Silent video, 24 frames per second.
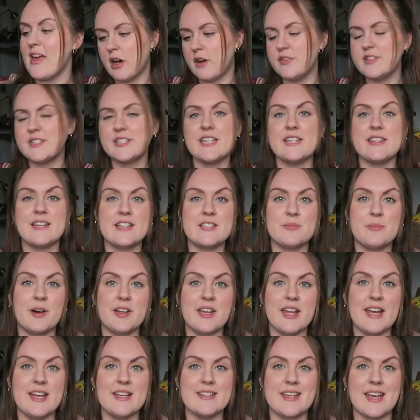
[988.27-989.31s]
Obviously, this
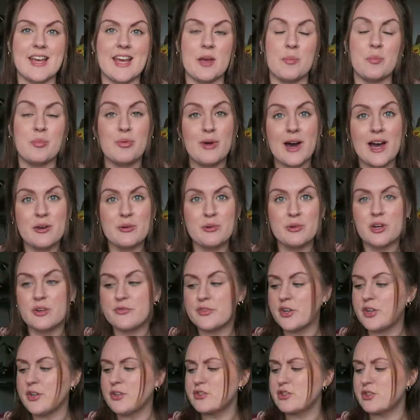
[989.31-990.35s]
one is a Poirot
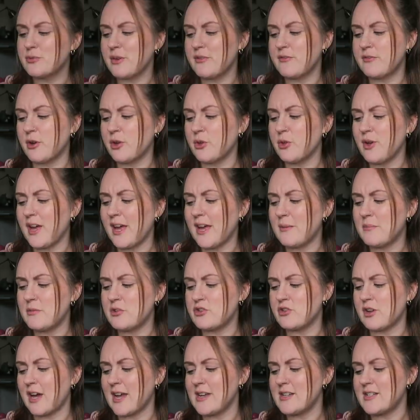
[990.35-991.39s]
novel, so we follow him
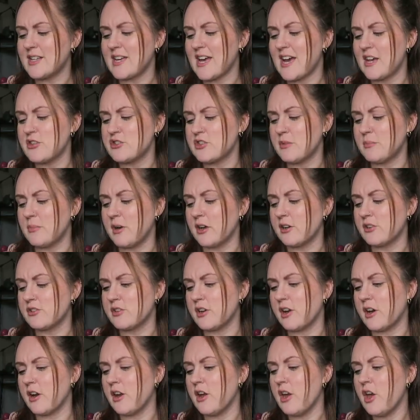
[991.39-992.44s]
trying to catch a
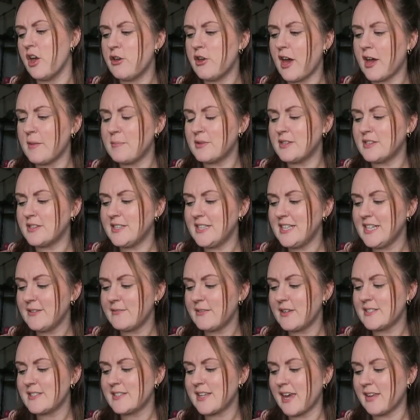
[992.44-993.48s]
murderer who I believe
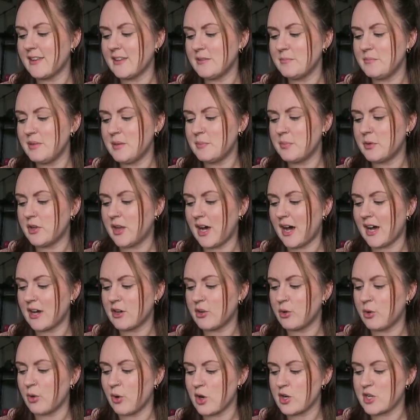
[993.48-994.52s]
is killing people
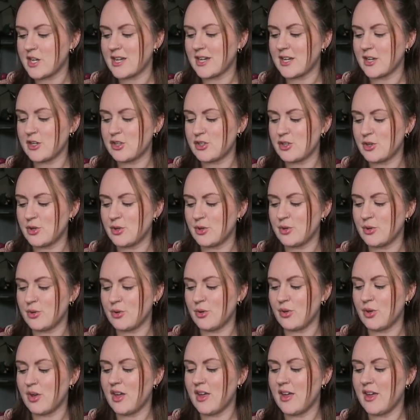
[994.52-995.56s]
according
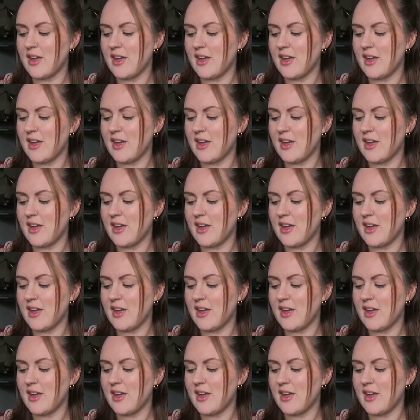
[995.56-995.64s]
to